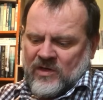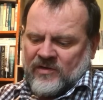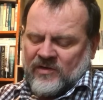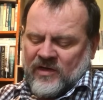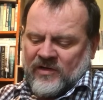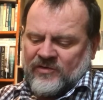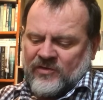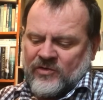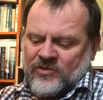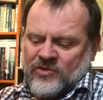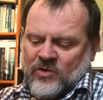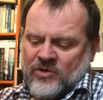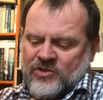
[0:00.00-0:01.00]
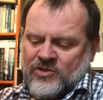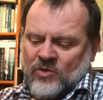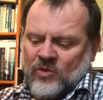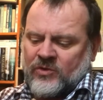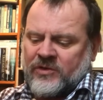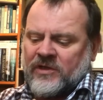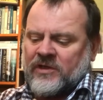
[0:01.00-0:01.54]
And it's Sir George
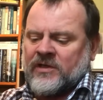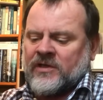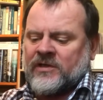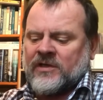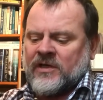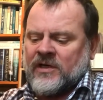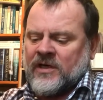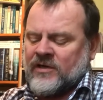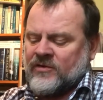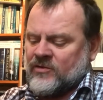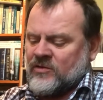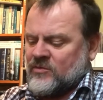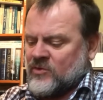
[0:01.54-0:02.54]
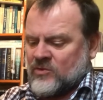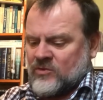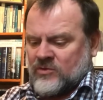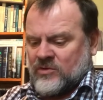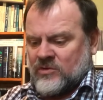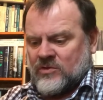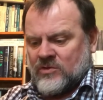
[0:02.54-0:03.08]
Schulte and Adrian Bolt.
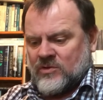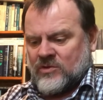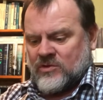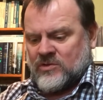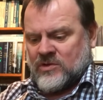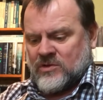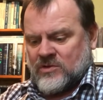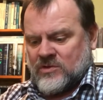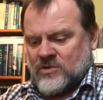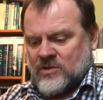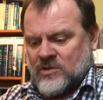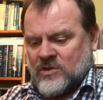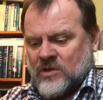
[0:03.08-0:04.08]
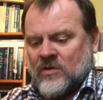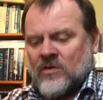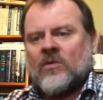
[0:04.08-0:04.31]
Is it? Yeah.